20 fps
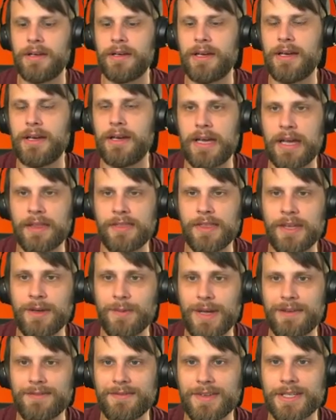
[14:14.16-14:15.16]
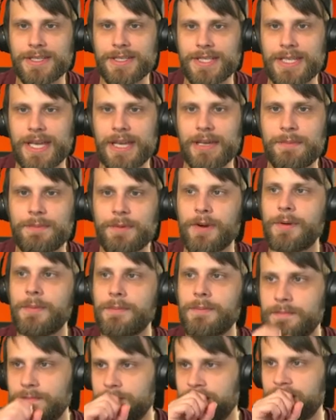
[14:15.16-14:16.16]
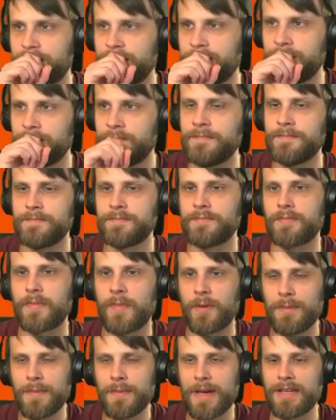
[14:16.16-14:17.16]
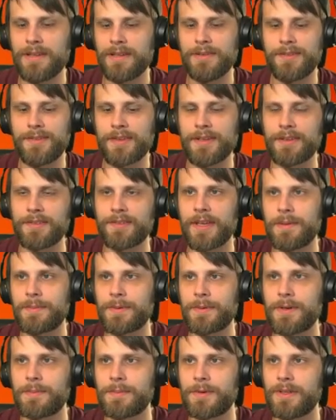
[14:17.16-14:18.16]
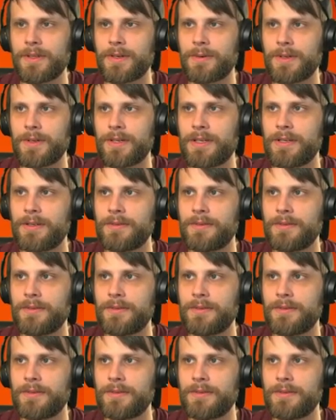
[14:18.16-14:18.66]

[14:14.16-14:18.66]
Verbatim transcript: I think we have an escape rope. We might use the escape rope really quick here.